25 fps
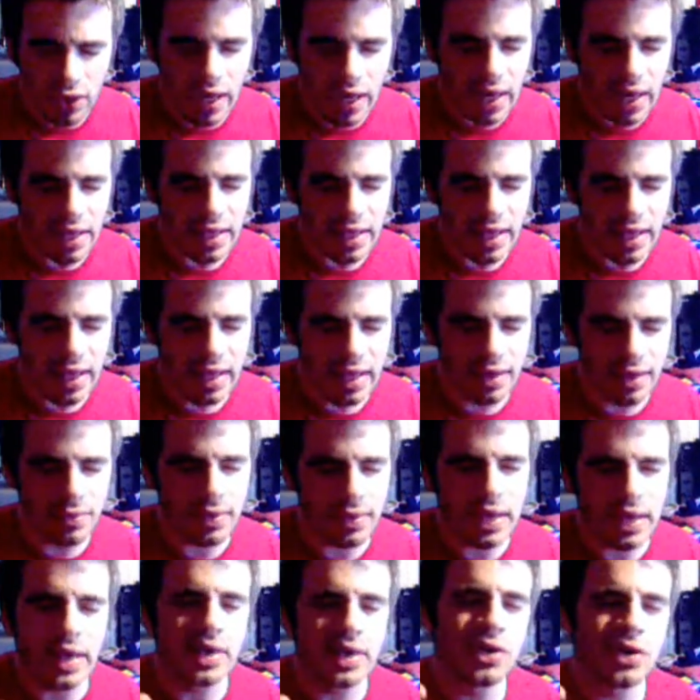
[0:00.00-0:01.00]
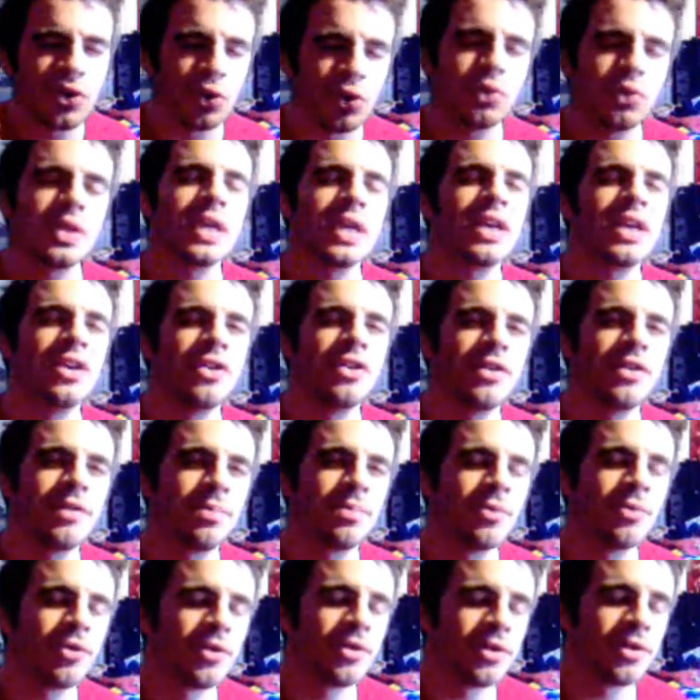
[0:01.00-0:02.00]
guys hate it when I don't tell you
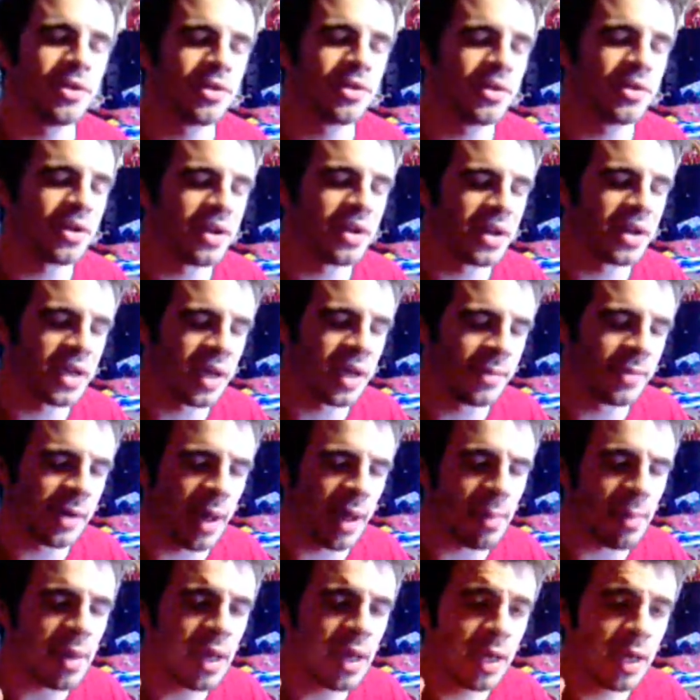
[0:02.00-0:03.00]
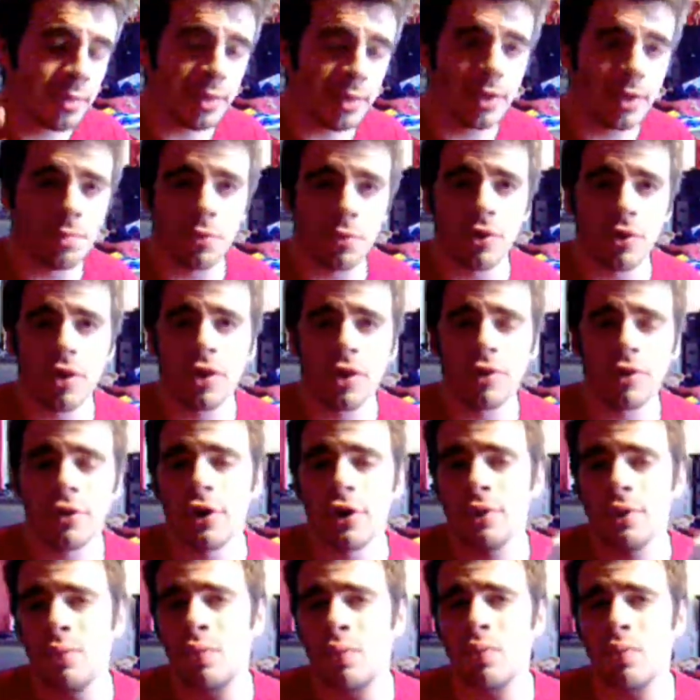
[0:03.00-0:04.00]
spoilers are going to come up. But spoiler
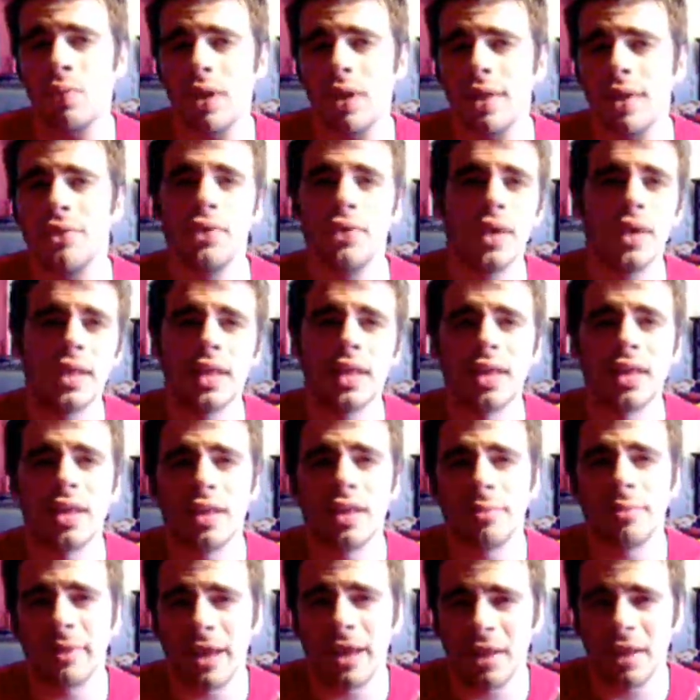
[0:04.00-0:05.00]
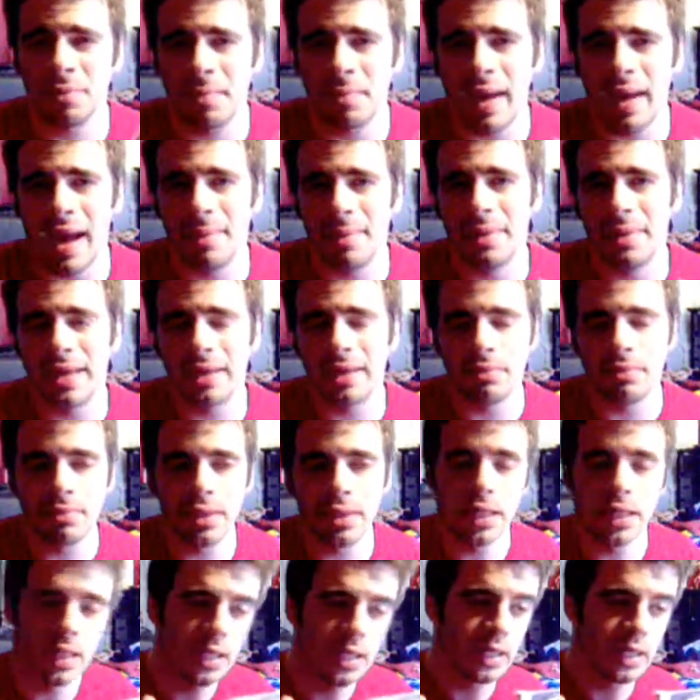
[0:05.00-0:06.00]
one of the reasons is because Batman,
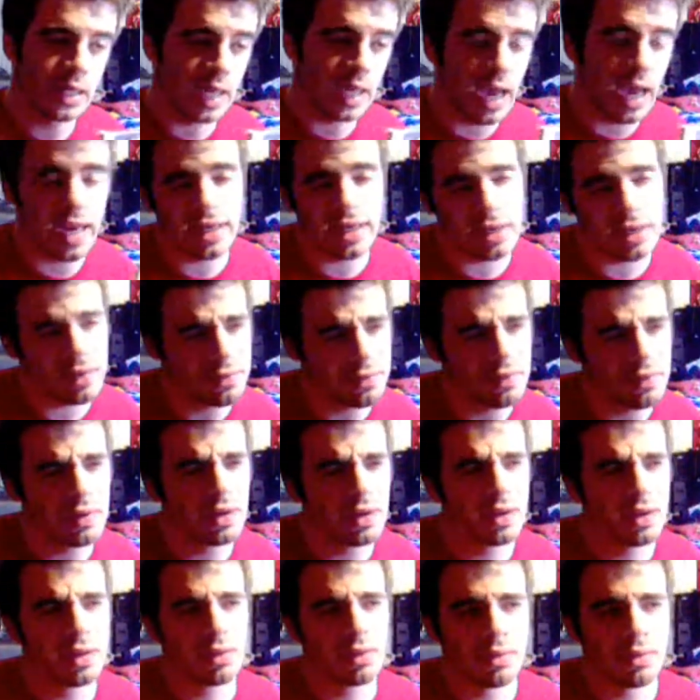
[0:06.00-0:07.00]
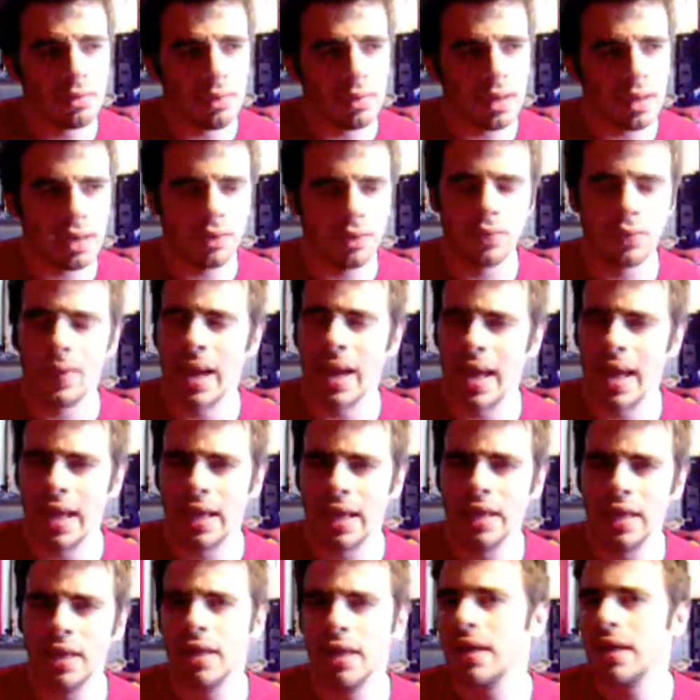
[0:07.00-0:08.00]
kind of, in a way,
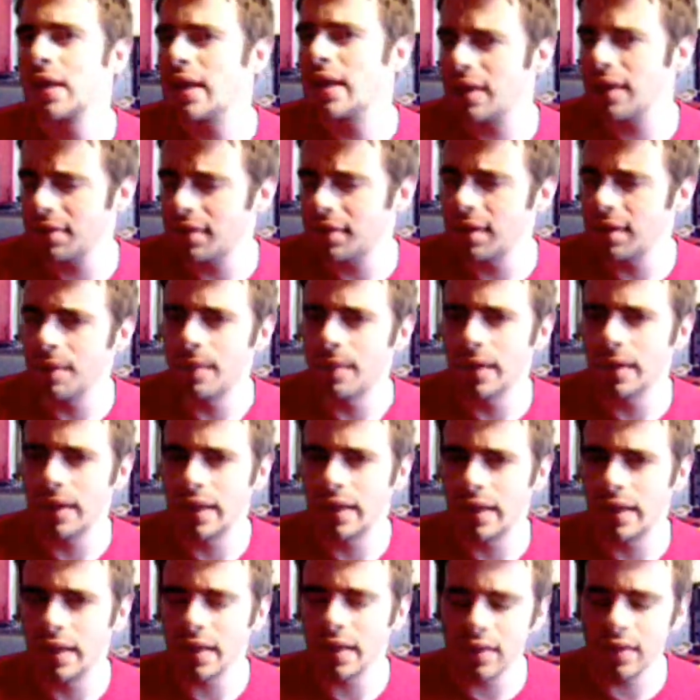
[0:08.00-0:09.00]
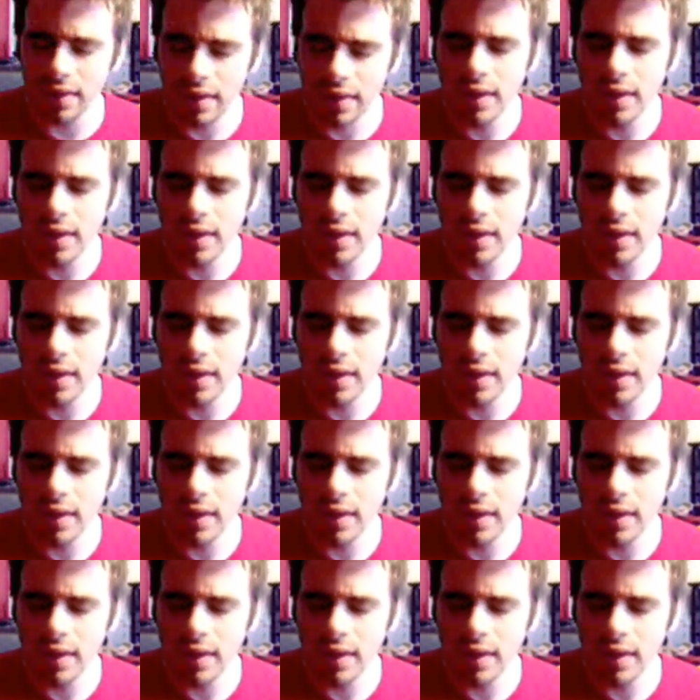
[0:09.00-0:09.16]
kills someone in this.